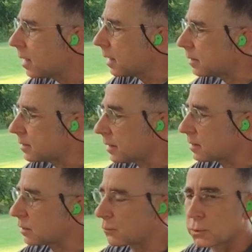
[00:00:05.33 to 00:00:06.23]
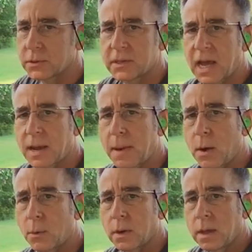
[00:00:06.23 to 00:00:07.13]
and since the first time
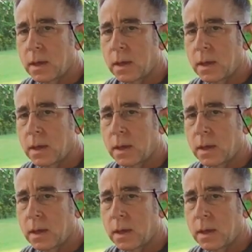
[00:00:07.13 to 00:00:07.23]
out